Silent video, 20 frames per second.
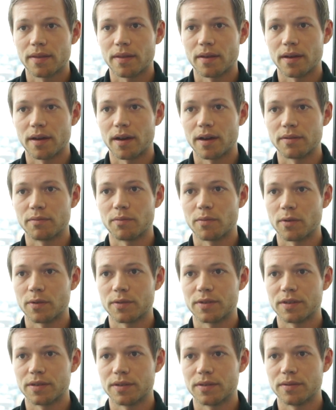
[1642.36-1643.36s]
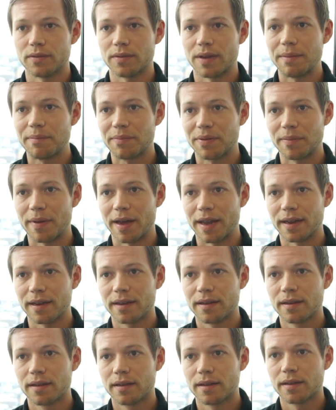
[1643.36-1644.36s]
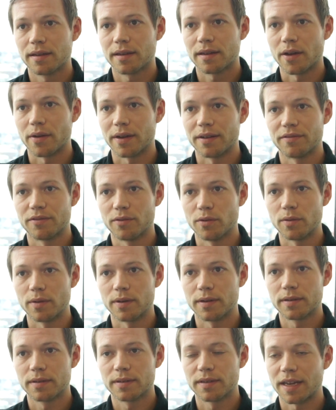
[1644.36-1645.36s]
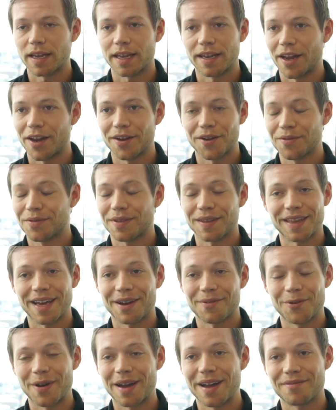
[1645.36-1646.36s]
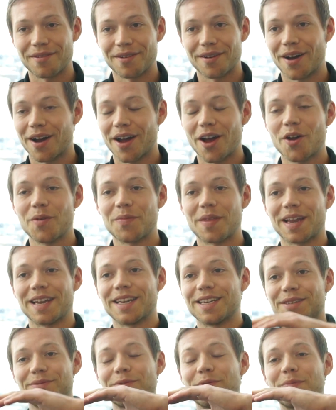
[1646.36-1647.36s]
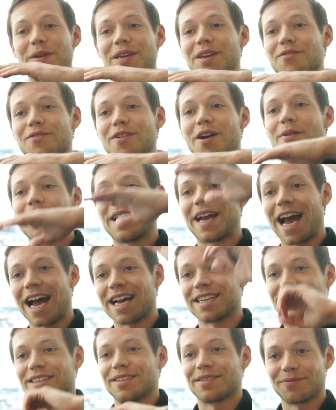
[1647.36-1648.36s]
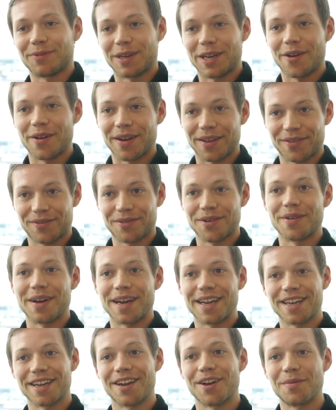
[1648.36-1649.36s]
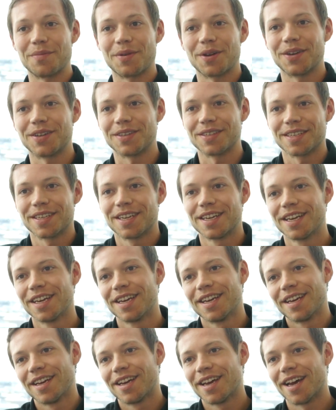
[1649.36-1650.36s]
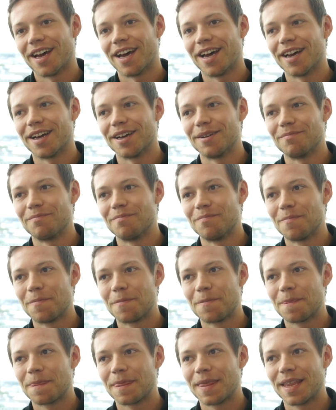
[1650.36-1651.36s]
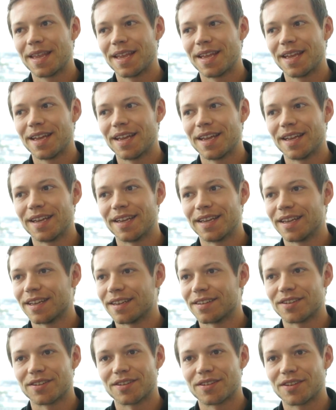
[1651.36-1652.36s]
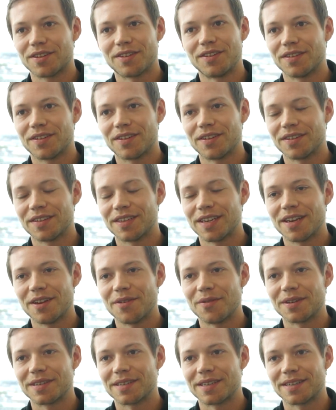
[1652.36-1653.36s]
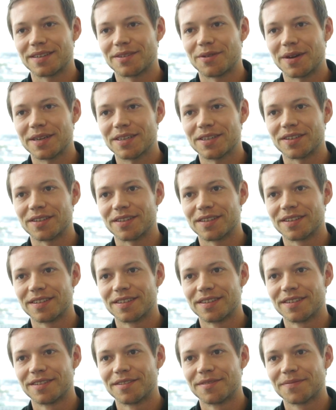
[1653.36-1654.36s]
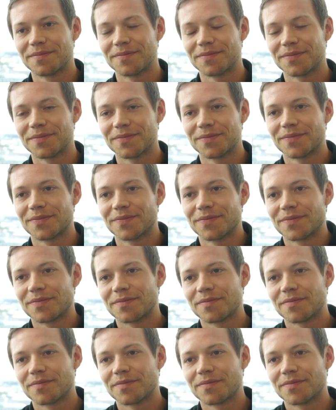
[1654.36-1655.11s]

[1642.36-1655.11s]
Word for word: that I want to implement mm-hmm. going forward. And I don't think that will ever. I hope that list will be growing as we're going through it. You know, because um, it's just c- continuous questions. That's that's